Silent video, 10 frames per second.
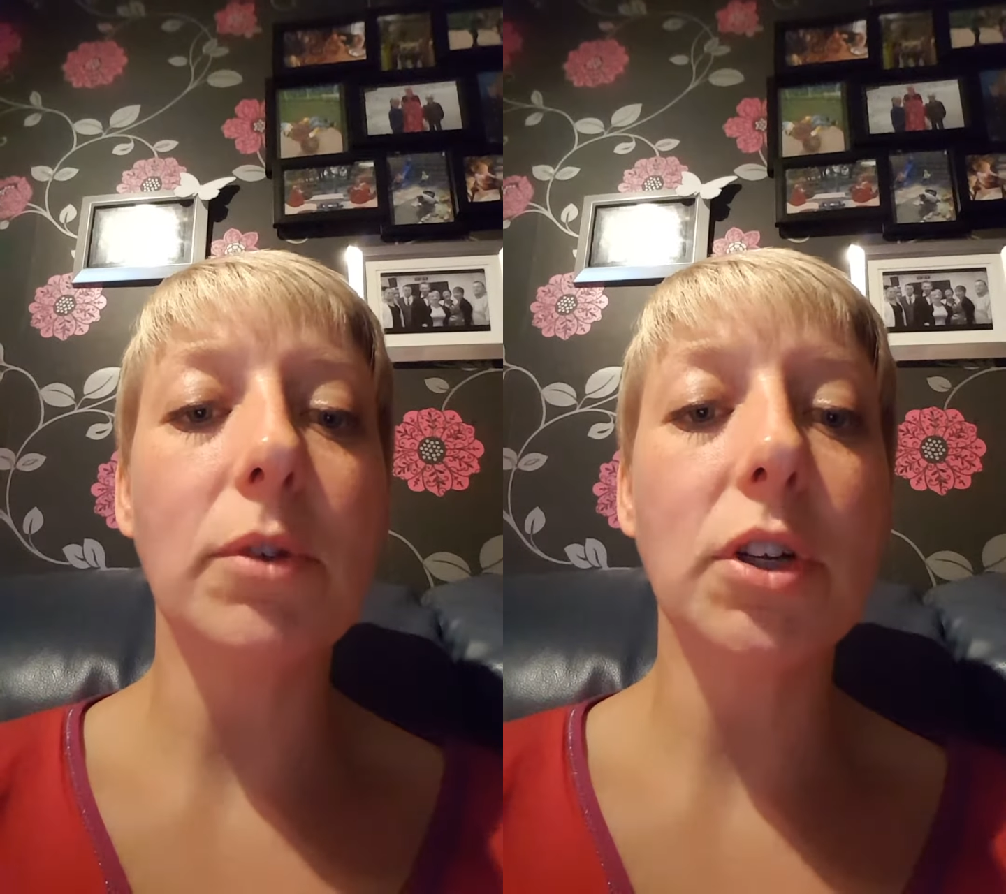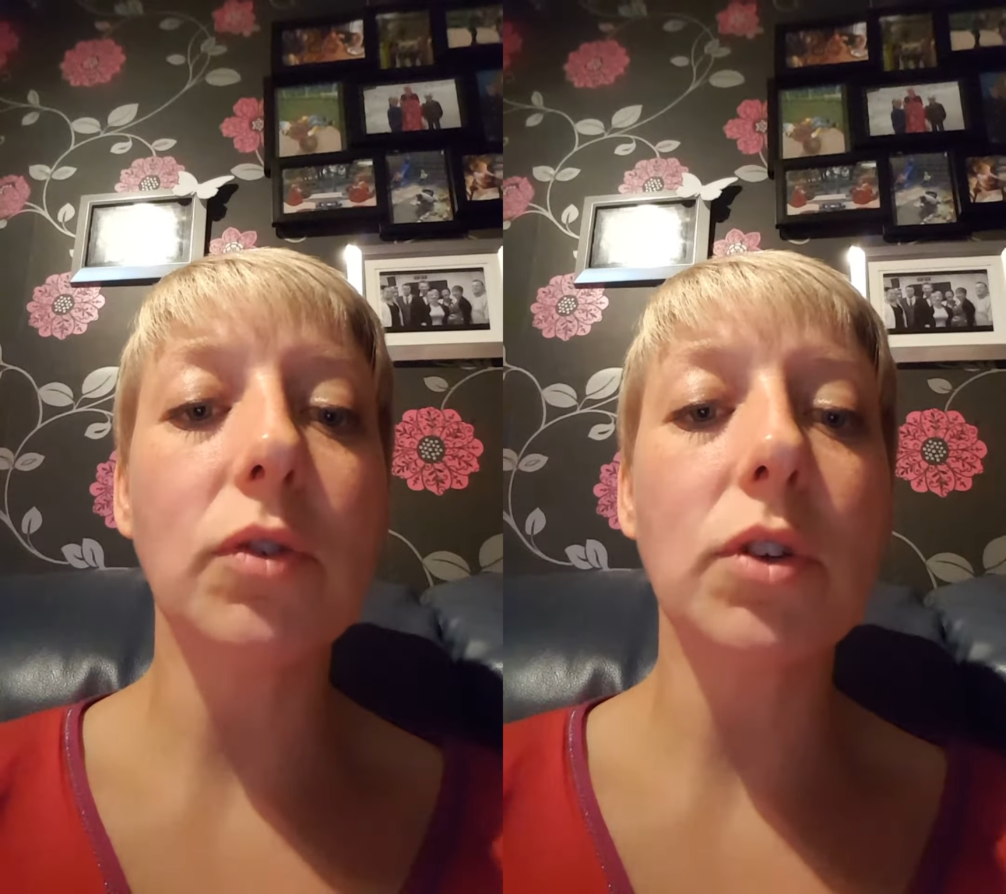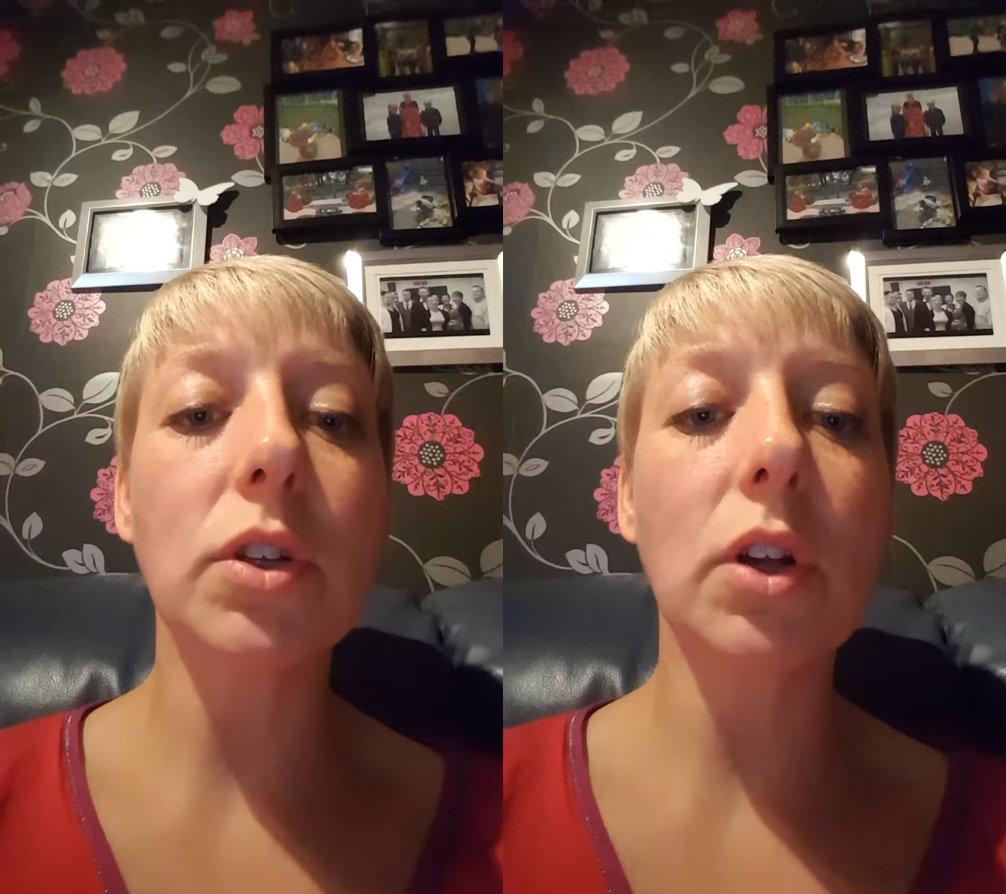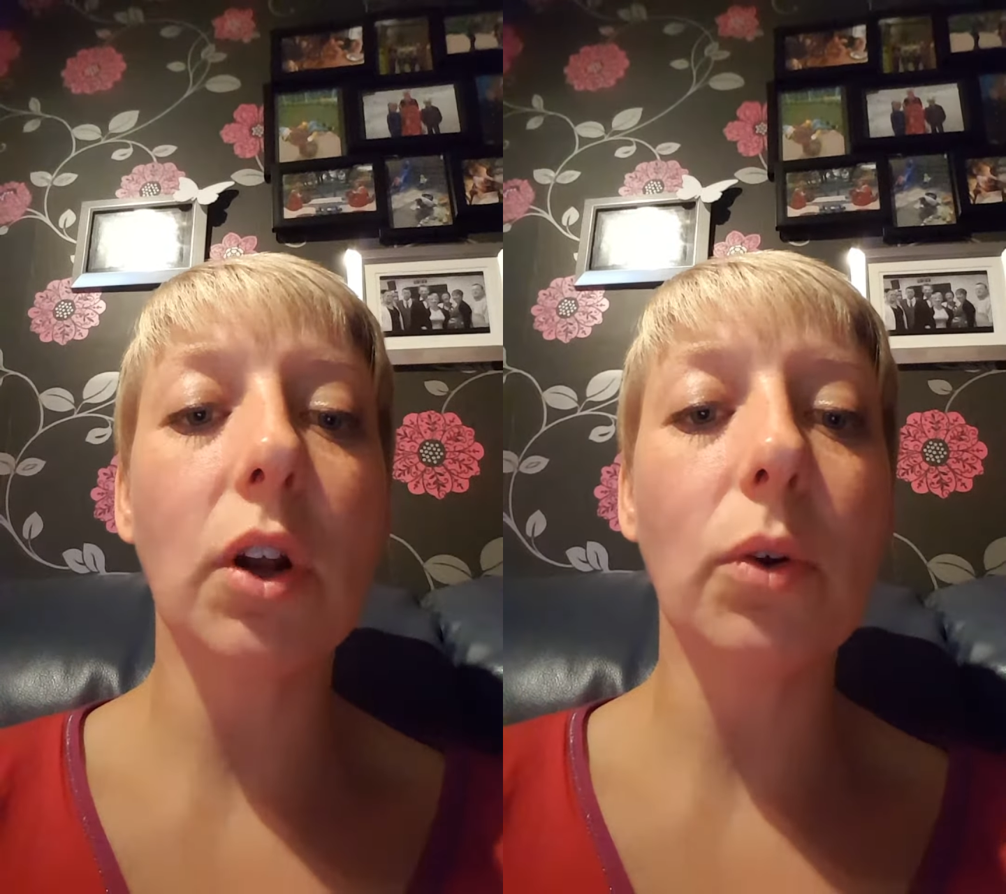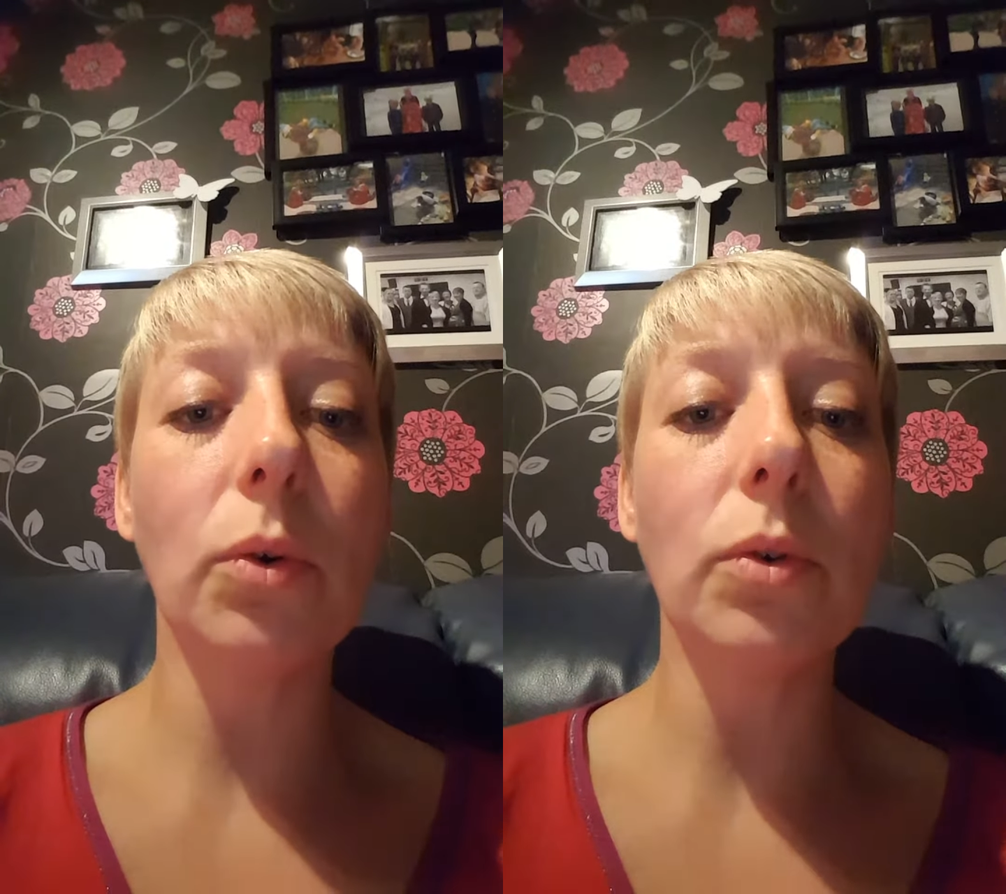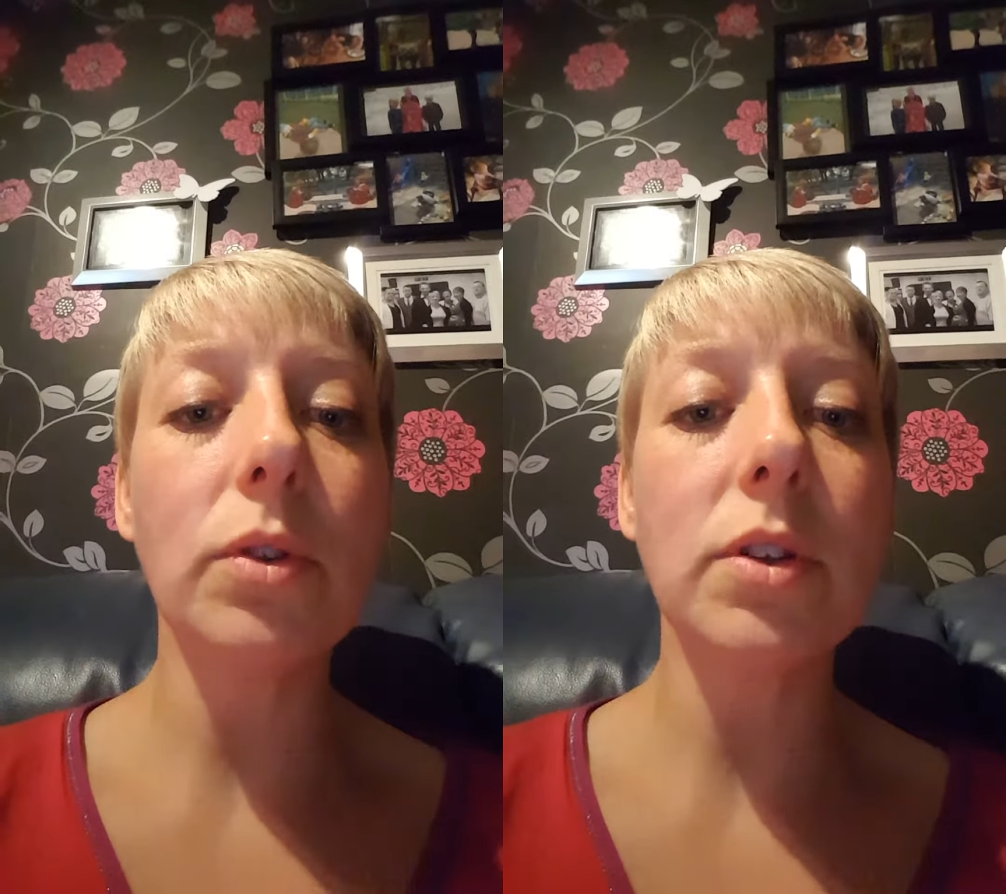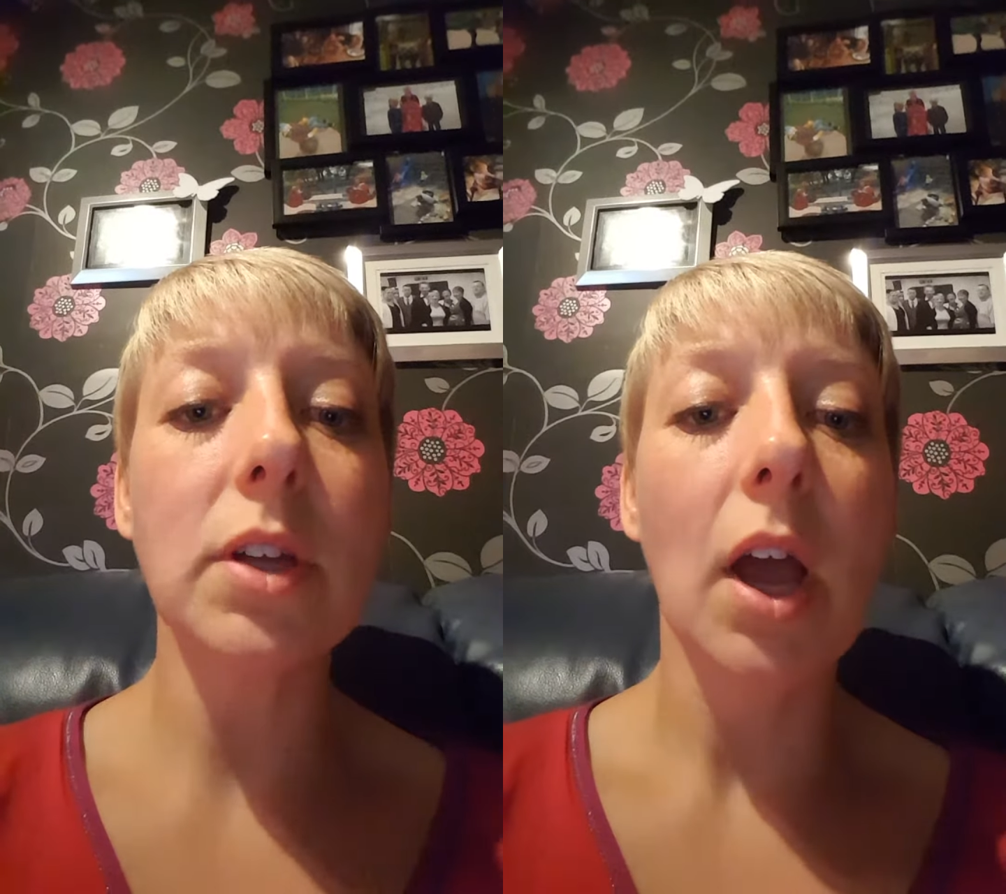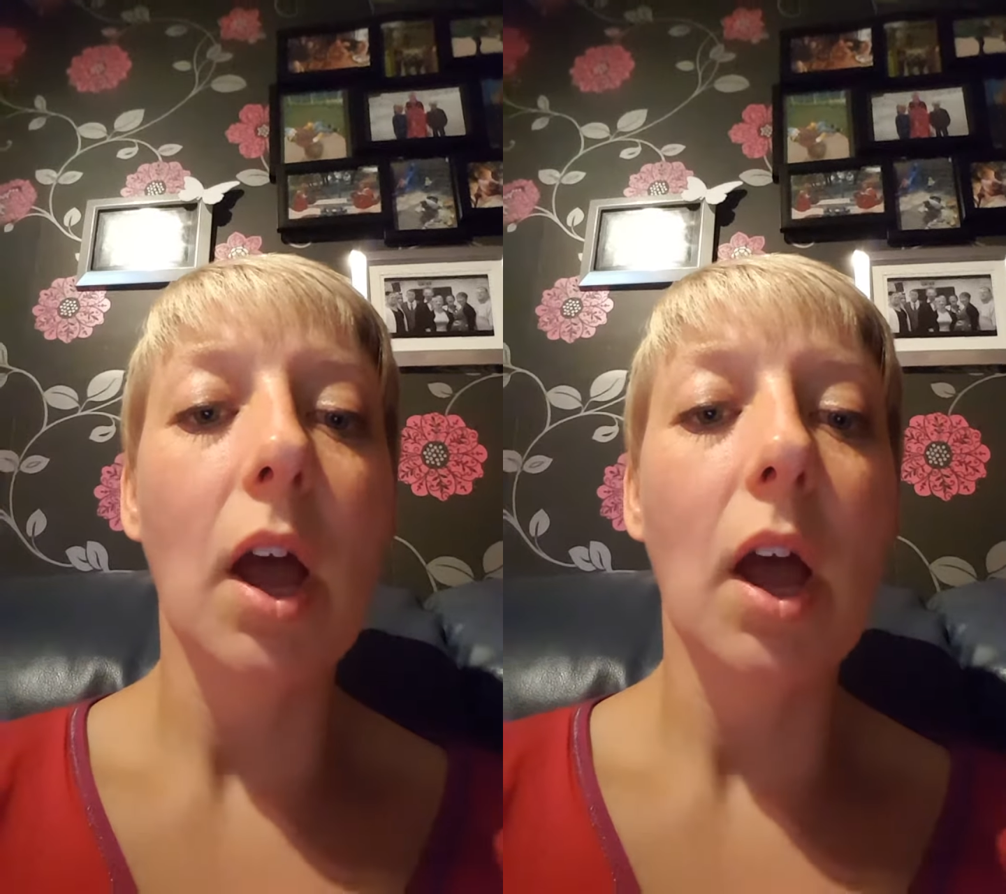children's clothes.